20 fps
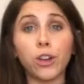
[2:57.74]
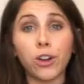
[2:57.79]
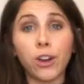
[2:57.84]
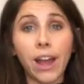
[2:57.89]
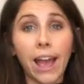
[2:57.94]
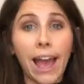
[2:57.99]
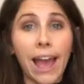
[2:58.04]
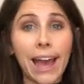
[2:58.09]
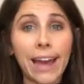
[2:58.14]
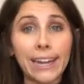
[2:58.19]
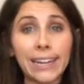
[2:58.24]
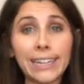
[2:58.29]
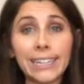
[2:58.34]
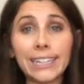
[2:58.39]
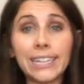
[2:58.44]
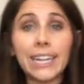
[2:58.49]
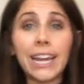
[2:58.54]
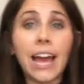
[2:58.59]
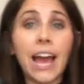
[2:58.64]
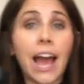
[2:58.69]
at
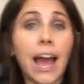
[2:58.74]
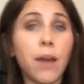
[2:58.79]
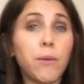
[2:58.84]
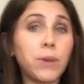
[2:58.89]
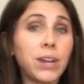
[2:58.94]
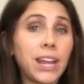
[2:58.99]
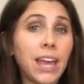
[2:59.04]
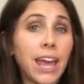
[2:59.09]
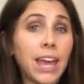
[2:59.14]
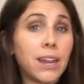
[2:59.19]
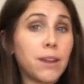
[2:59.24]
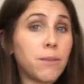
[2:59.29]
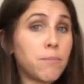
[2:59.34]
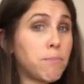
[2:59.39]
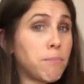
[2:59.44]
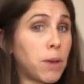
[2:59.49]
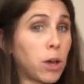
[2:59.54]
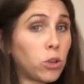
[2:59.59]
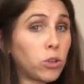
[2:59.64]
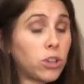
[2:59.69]
it, I went ahead
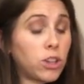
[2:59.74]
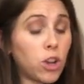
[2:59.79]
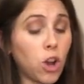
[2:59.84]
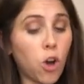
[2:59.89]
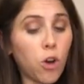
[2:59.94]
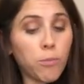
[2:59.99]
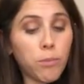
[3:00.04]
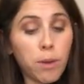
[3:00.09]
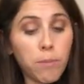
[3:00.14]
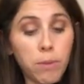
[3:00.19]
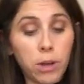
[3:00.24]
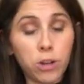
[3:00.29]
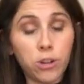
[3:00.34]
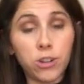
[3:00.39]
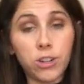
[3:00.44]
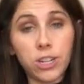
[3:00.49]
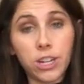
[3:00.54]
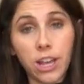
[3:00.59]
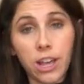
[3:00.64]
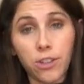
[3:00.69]
and melted all my butter
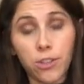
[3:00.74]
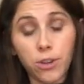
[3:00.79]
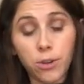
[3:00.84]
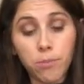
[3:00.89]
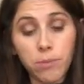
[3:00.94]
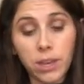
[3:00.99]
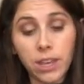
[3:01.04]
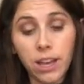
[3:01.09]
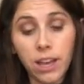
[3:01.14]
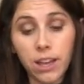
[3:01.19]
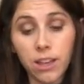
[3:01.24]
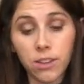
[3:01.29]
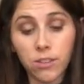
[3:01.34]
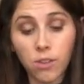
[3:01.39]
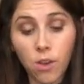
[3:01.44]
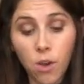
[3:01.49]
together because